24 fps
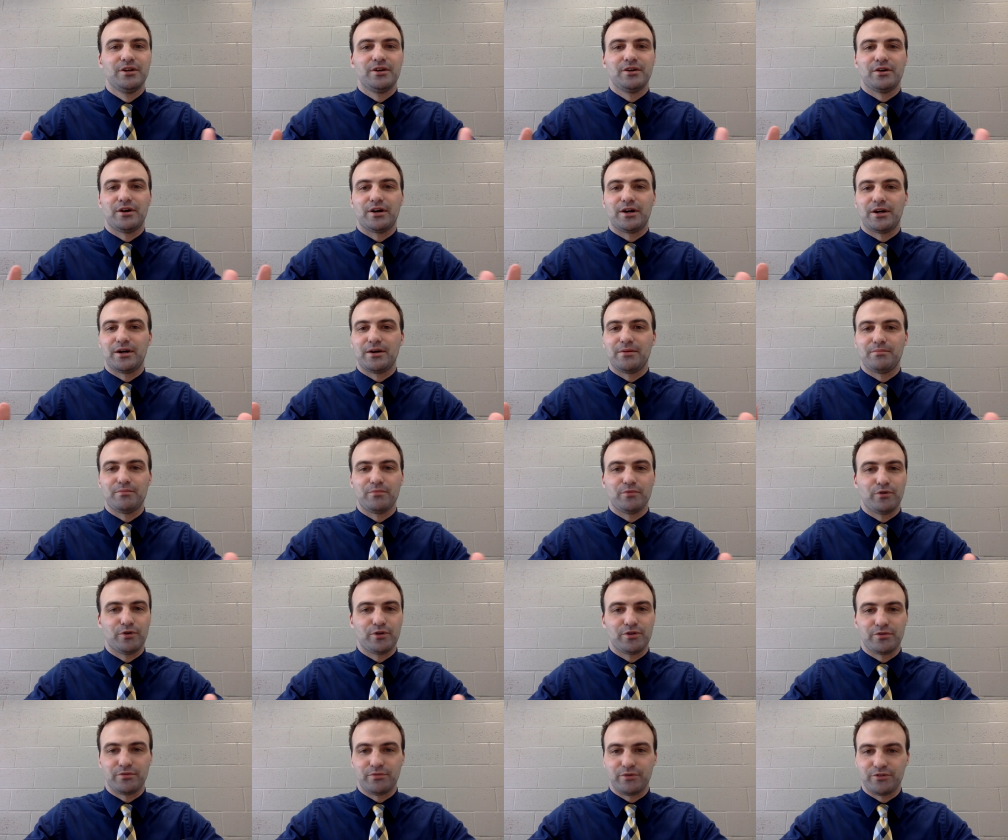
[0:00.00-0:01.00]
um,
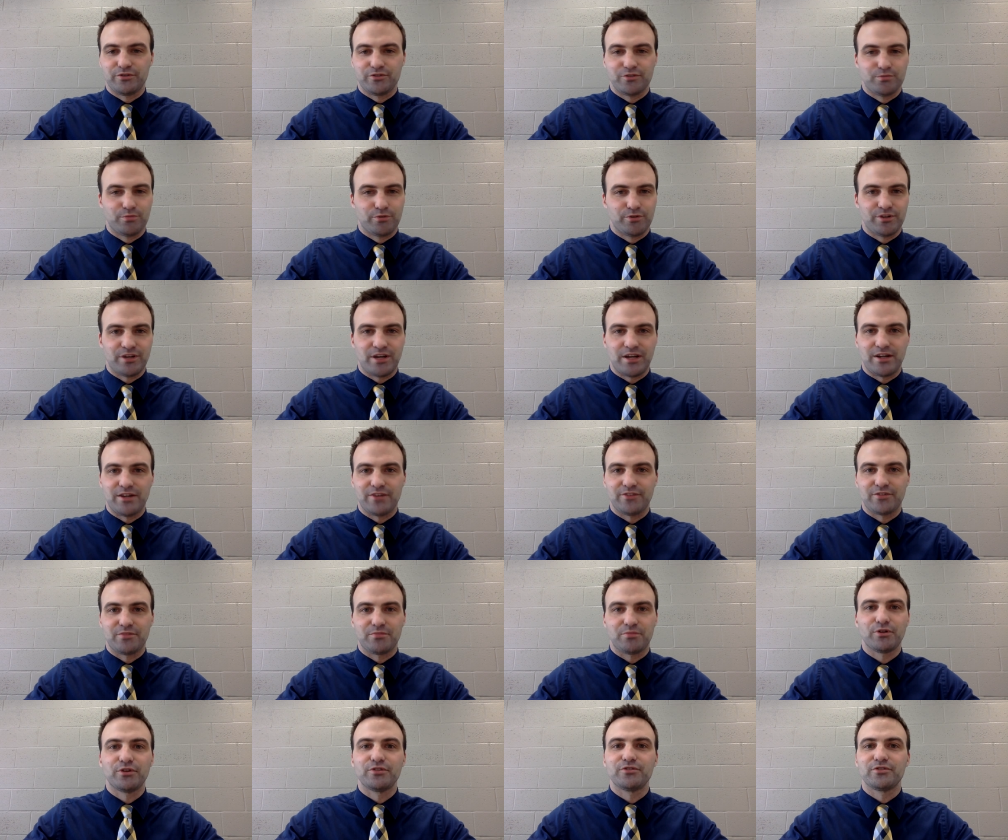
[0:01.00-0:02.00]
with with superintendents
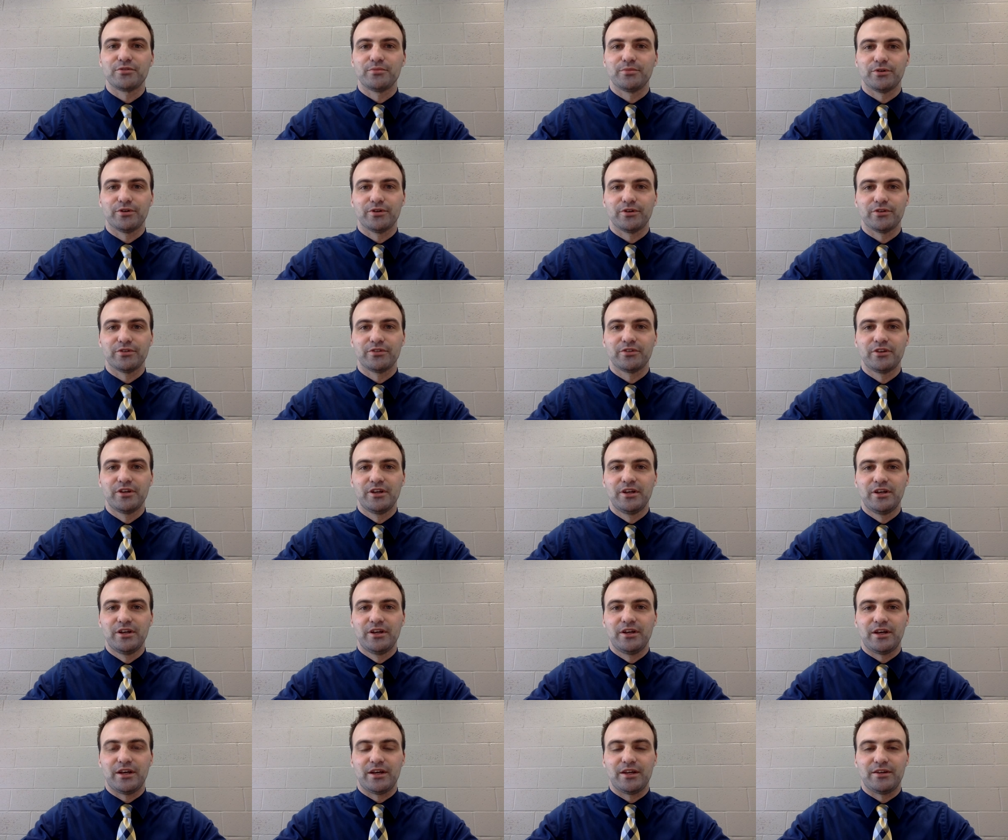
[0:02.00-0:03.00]
and principals,
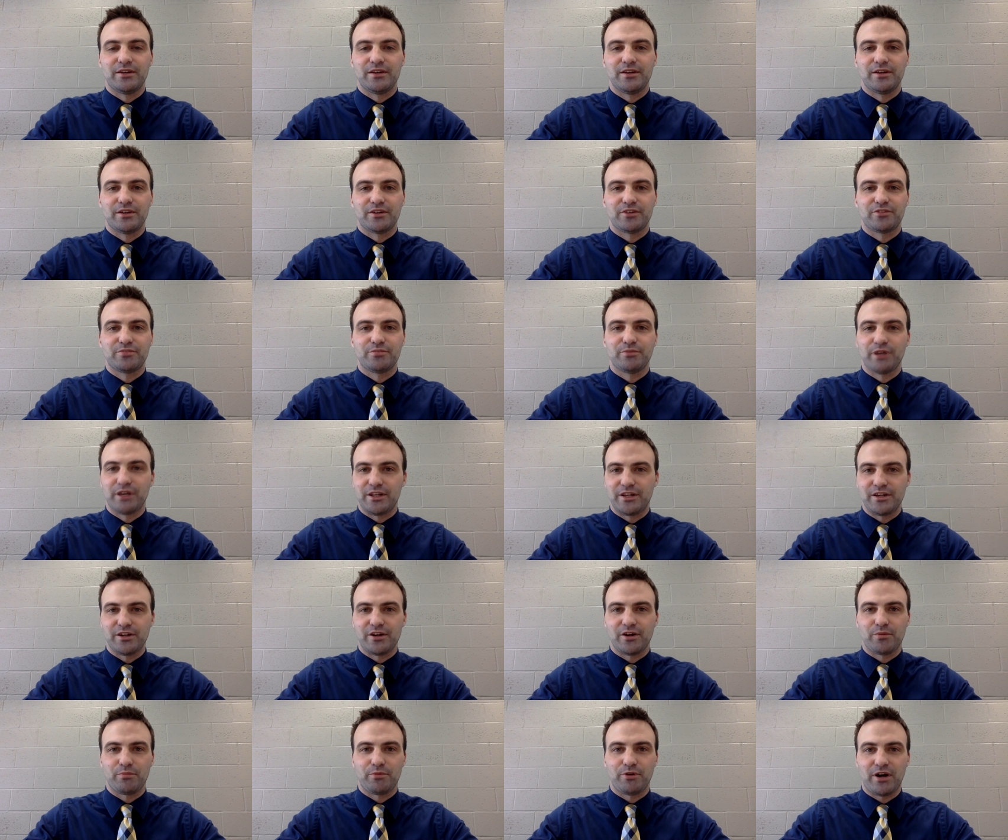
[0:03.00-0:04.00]
and and
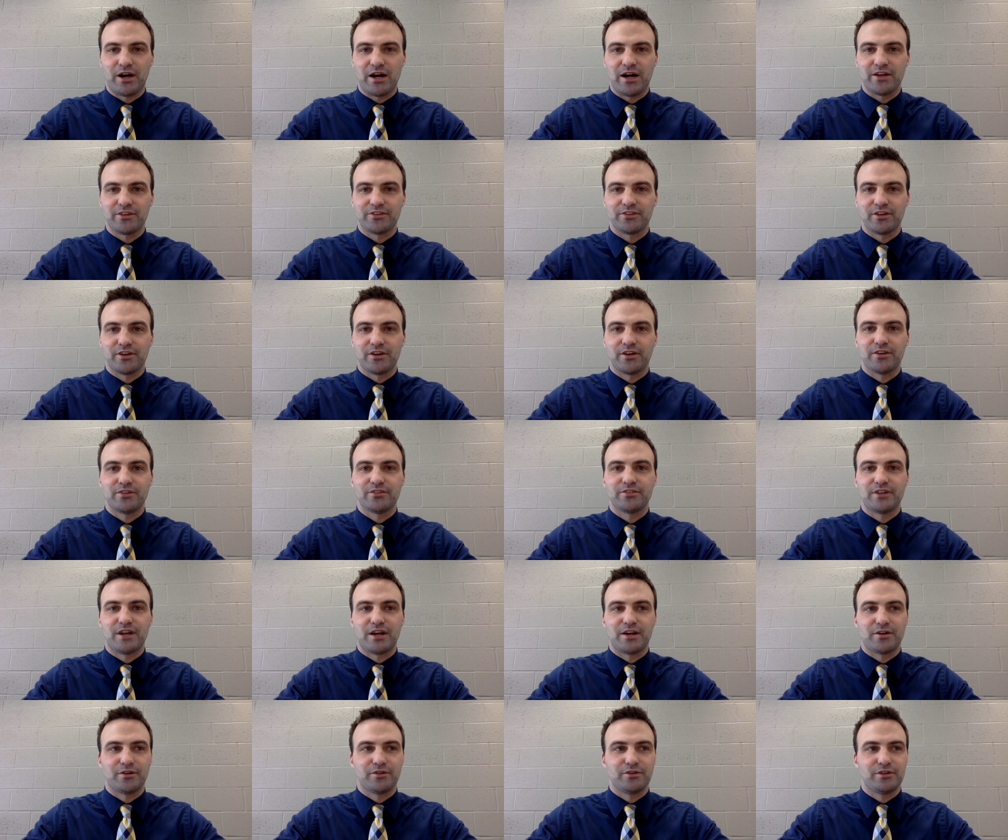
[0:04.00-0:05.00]
explaining our process,
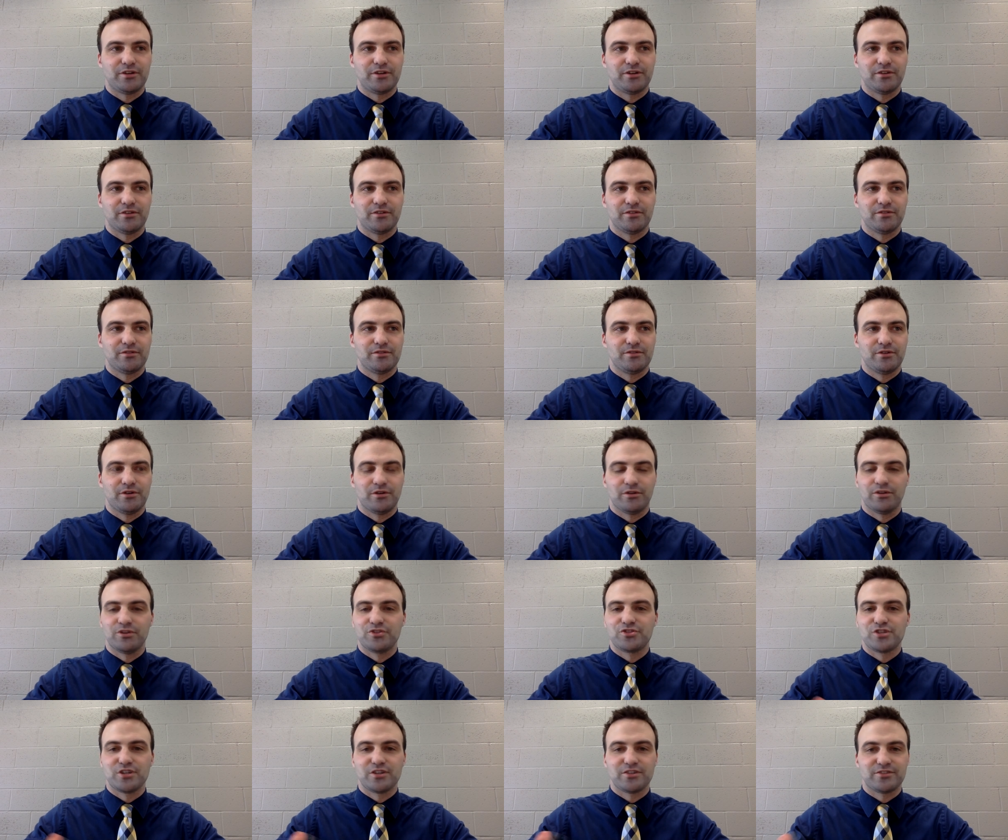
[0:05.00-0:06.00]
not only you know
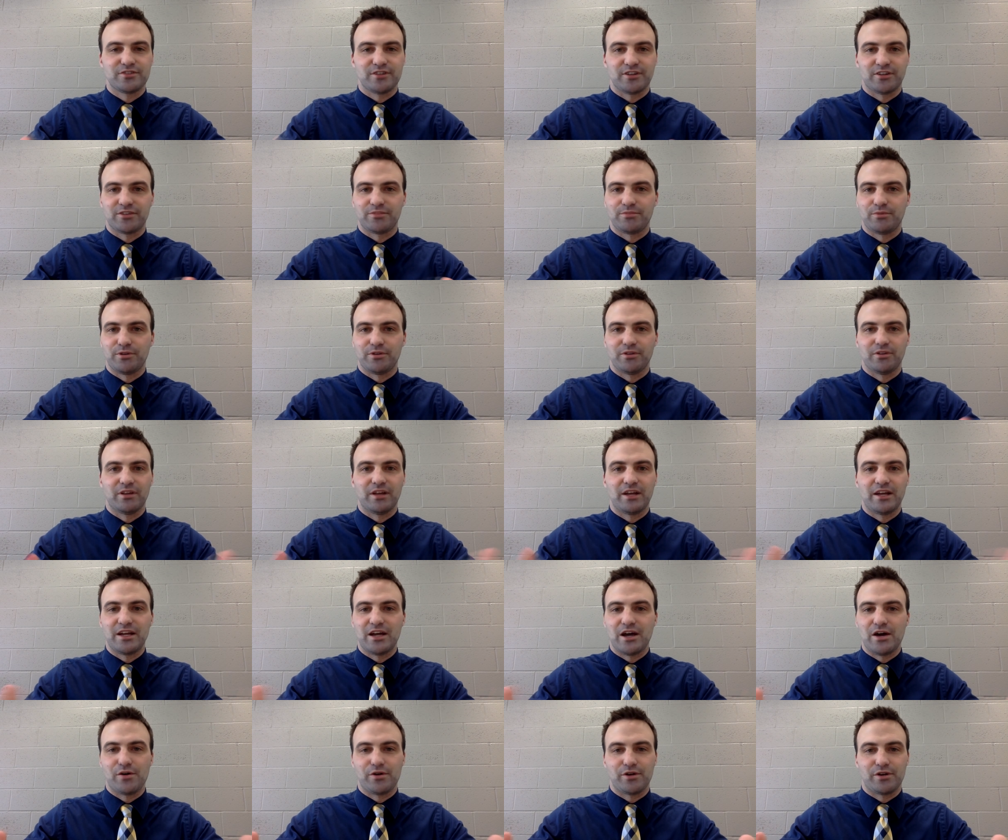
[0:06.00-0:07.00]
logistics but
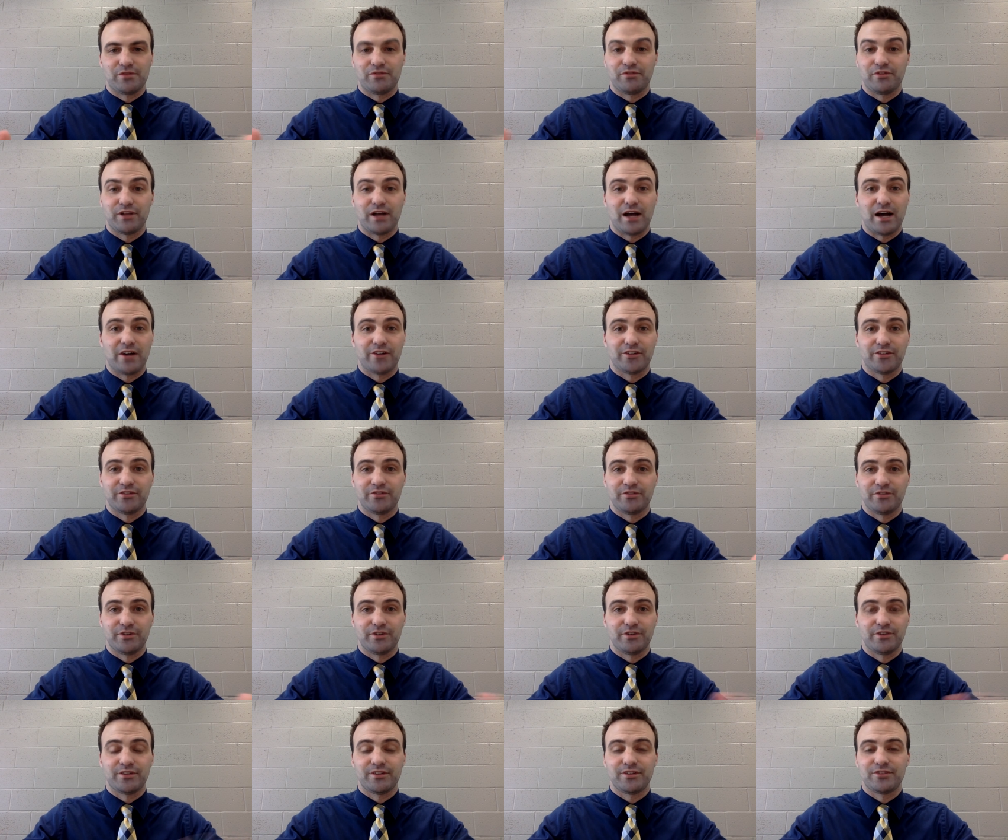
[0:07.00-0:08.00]
layout and
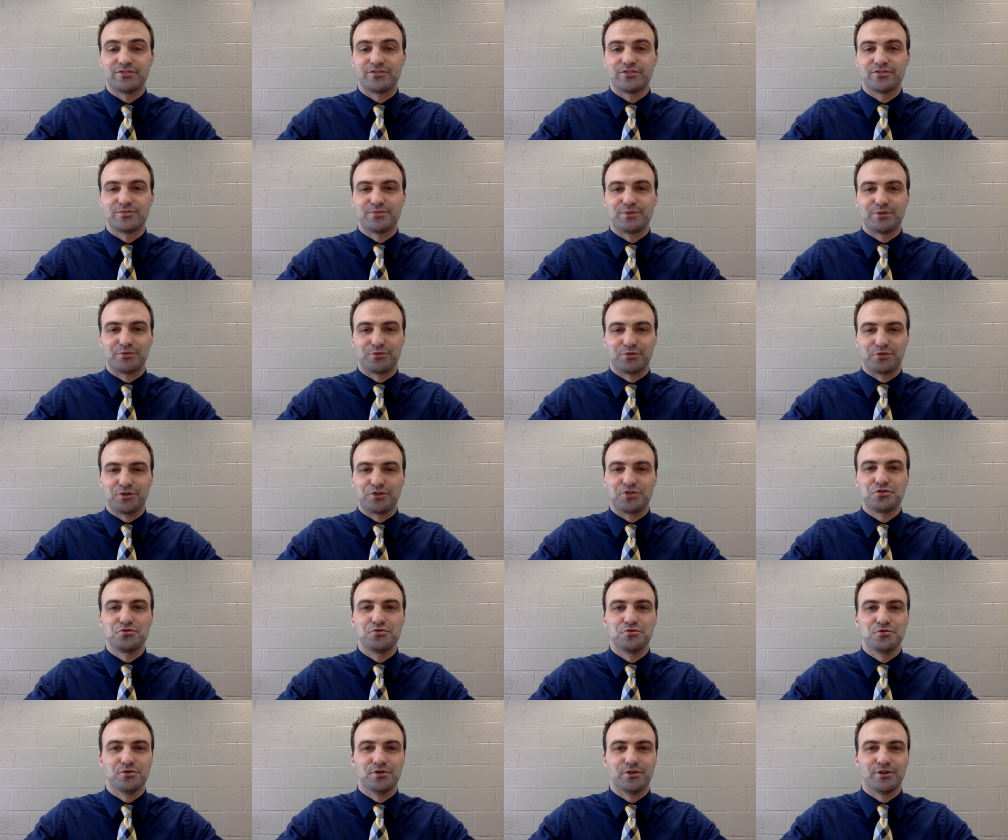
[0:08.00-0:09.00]
philosophy, has just been really
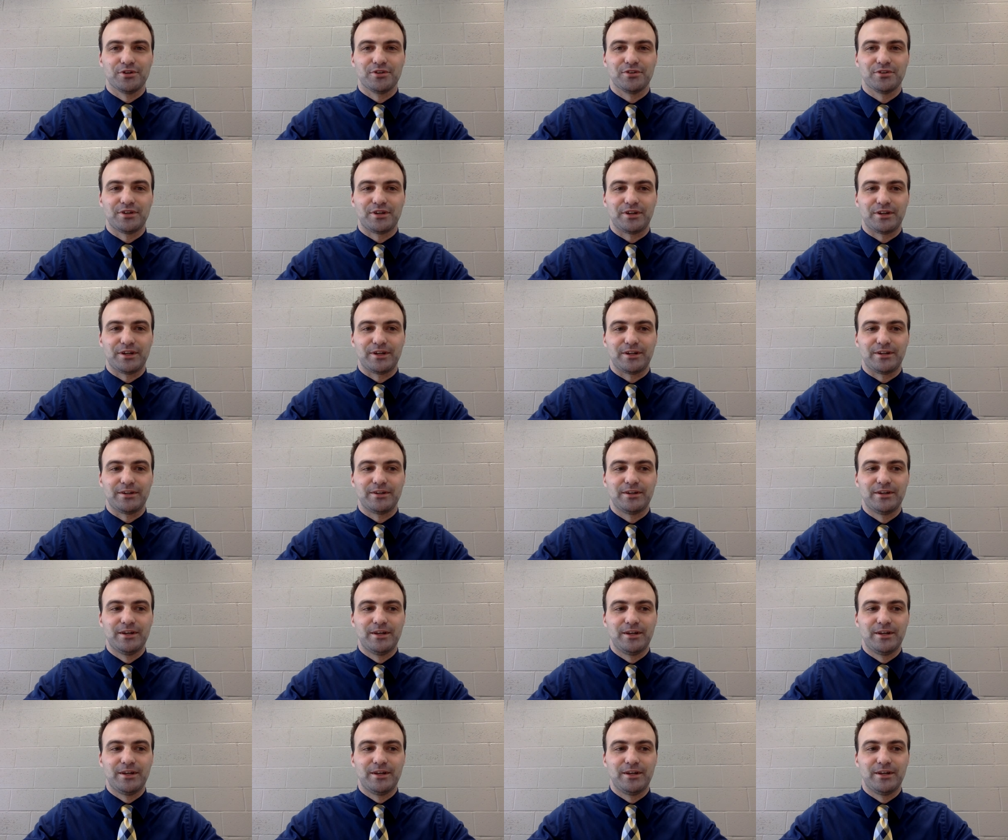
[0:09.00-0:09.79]
cool and.